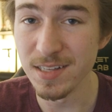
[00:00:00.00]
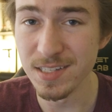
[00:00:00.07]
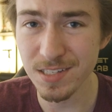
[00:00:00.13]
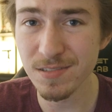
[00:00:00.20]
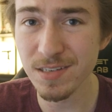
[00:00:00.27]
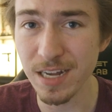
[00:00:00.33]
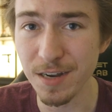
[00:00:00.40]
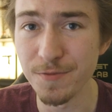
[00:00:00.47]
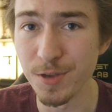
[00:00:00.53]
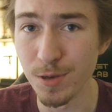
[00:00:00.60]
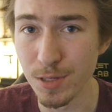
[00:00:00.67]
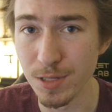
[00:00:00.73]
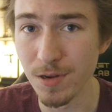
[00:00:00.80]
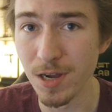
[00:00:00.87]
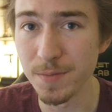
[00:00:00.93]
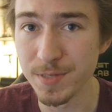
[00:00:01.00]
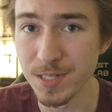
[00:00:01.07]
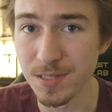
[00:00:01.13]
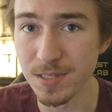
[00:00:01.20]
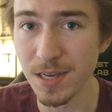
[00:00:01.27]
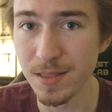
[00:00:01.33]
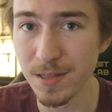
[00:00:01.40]
They still got a few other
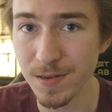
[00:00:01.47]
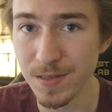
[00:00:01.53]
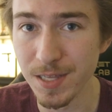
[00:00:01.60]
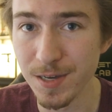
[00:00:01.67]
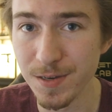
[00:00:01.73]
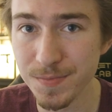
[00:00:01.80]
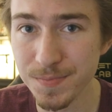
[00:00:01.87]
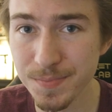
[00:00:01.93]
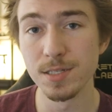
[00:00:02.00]
options on there though.